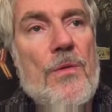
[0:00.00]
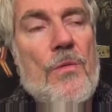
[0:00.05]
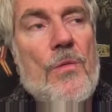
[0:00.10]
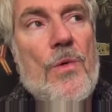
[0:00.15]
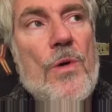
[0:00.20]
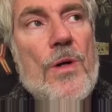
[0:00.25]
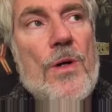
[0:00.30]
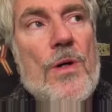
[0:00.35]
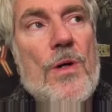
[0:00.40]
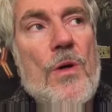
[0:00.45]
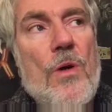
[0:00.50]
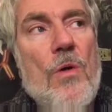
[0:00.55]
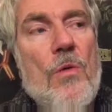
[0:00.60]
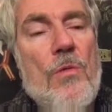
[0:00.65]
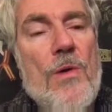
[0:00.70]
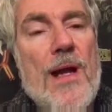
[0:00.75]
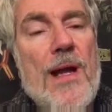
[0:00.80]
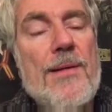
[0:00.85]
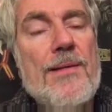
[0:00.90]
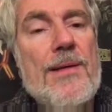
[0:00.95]
work
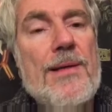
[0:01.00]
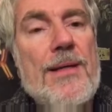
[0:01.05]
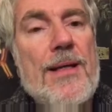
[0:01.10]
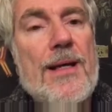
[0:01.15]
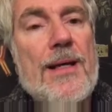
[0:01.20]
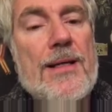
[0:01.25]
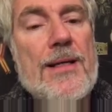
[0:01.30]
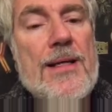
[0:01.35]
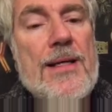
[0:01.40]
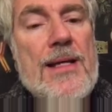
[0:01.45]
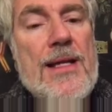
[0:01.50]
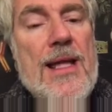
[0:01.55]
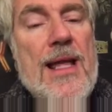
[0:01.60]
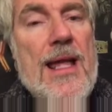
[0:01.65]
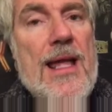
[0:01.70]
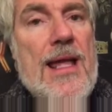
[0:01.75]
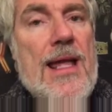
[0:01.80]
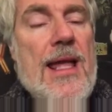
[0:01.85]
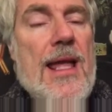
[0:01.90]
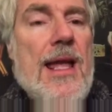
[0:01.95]
around the neck
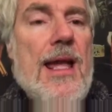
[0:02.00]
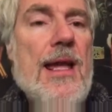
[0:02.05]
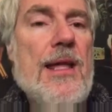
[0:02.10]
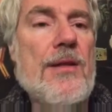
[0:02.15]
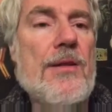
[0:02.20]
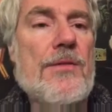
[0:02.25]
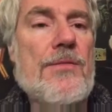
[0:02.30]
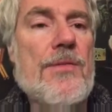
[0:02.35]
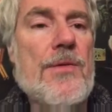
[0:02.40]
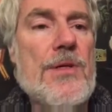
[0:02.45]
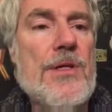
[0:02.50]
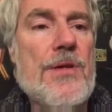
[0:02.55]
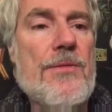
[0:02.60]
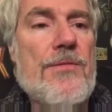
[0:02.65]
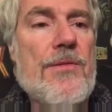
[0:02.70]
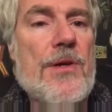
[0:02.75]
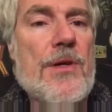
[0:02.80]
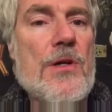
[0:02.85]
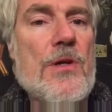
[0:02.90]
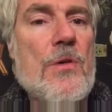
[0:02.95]
and look for
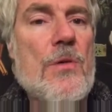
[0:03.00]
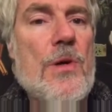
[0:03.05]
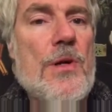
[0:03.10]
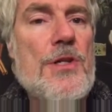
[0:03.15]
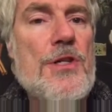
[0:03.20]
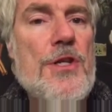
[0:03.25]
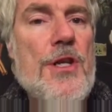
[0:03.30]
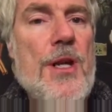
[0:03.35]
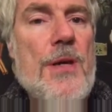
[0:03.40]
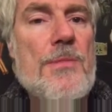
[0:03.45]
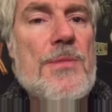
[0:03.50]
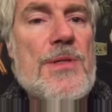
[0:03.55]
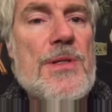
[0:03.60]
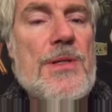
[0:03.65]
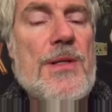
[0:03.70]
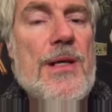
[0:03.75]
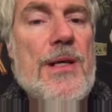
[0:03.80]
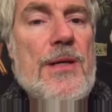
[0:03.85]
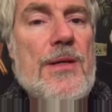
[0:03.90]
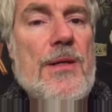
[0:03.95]
different chord
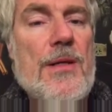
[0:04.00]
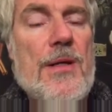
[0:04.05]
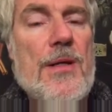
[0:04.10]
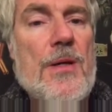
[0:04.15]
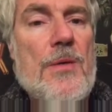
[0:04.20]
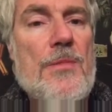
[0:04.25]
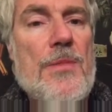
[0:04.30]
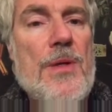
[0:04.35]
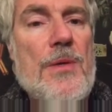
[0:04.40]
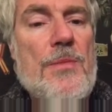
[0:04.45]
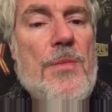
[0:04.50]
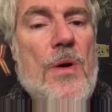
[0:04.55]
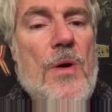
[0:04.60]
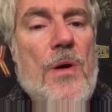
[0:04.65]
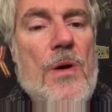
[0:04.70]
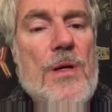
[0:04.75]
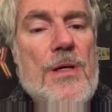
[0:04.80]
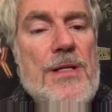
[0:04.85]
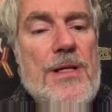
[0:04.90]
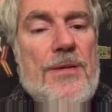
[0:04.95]
shapes that
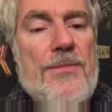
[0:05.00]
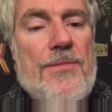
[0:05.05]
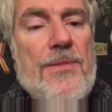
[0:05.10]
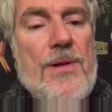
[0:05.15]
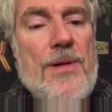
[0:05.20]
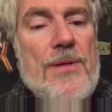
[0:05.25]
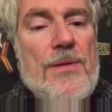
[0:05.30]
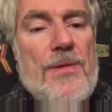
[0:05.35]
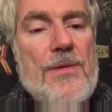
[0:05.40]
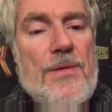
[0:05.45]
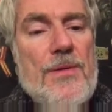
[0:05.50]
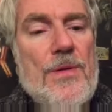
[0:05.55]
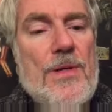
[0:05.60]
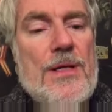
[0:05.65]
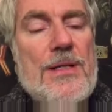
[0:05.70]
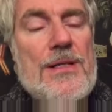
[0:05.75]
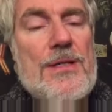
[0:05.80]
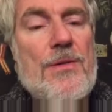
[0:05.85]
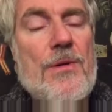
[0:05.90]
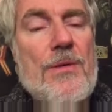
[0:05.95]
impart
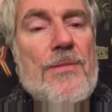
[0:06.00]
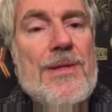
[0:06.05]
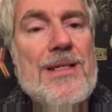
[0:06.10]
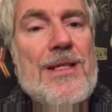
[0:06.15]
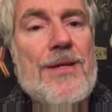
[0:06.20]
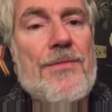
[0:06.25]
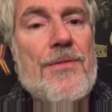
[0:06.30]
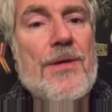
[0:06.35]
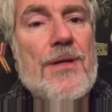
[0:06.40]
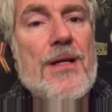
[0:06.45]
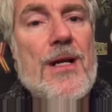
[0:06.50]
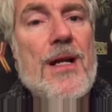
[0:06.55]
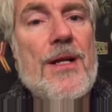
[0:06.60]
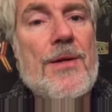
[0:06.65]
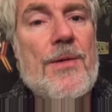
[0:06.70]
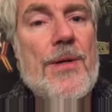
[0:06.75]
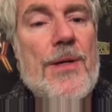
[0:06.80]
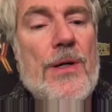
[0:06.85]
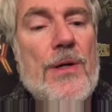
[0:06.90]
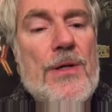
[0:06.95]
sort of a different
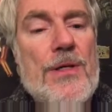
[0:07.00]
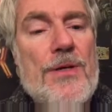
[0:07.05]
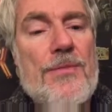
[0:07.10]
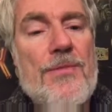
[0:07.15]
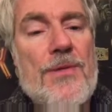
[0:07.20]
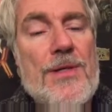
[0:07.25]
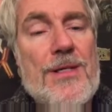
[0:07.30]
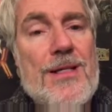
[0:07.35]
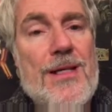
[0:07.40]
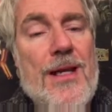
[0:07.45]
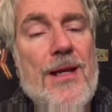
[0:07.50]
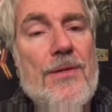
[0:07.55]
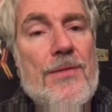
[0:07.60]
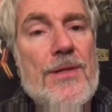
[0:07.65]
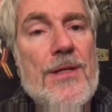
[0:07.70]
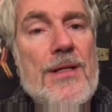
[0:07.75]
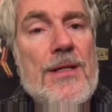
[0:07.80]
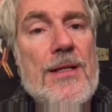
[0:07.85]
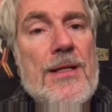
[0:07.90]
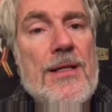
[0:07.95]
coloring or a different
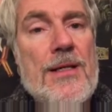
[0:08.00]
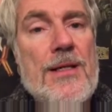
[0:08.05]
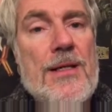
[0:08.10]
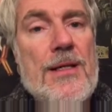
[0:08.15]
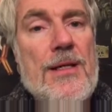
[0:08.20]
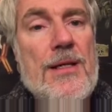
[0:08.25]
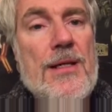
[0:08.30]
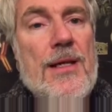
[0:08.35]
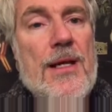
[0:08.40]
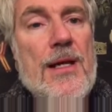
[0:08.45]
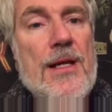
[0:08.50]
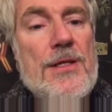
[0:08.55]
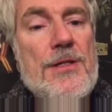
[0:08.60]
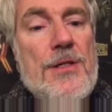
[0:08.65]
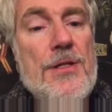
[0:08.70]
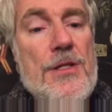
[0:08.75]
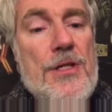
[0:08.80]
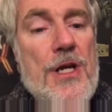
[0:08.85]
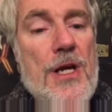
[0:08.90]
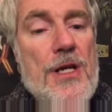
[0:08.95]
sound.
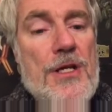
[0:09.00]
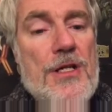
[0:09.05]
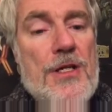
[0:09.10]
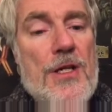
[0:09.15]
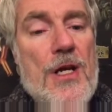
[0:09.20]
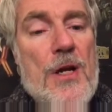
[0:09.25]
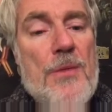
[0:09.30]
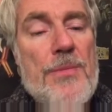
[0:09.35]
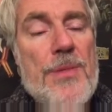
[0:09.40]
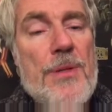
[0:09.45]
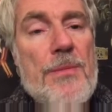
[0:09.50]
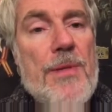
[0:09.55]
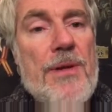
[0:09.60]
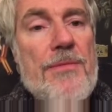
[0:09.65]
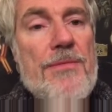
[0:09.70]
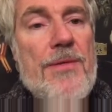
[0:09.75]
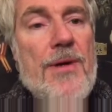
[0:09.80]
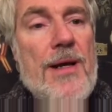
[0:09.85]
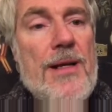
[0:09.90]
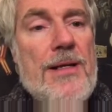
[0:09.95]
To change it up, you
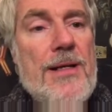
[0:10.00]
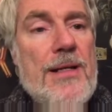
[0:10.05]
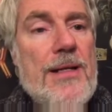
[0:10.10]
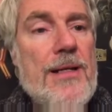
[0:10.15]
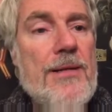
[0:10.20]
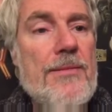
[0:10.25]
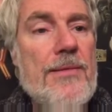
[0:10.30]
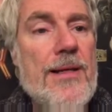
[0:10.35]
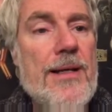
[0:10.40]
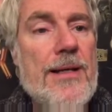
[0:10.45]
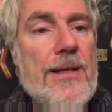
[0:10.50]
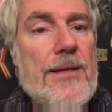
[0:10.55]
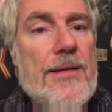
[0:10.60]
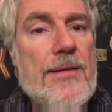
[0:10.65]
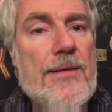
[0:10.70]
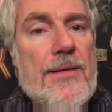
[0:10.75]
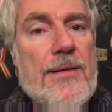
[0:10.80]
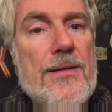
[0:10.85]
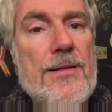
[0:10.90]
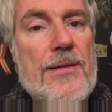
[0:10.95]
may find that you like,
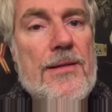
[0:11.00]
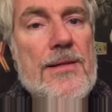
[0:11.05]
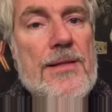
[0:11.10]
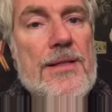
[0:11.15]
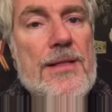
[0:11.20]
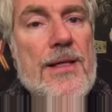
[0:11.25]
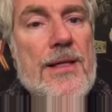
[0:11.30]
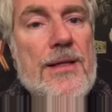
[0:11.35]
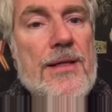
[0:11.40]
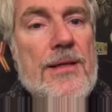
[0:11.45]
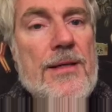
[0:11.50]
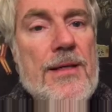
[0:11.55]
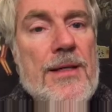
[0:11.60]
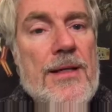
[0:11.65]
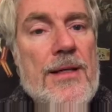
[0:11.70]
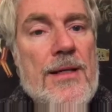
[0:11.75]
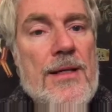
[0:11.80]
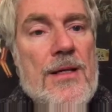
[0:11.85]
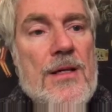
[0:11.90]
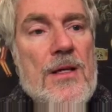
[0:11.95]
let's say,
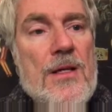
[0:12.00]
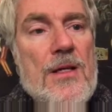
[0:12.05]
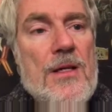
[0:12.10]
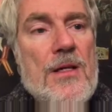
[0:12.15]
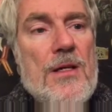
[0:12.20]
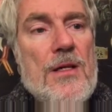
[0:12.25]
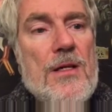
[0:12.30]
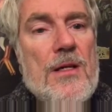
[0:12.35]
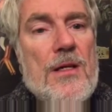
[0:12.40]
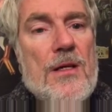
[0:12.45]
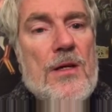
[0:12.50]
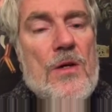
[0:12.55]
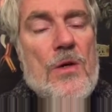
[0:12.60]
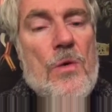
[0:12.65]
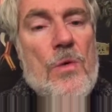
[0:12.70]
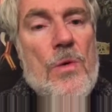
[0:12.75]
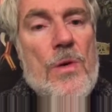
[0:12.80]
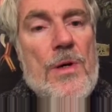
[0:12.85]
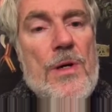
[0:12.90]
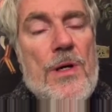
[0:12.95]
a
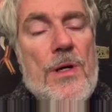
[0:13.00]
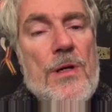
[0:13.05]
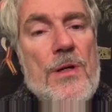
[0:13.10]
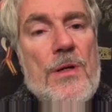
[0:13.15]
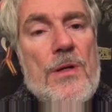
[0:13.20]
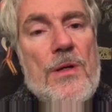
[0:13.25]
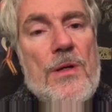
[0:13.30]
chord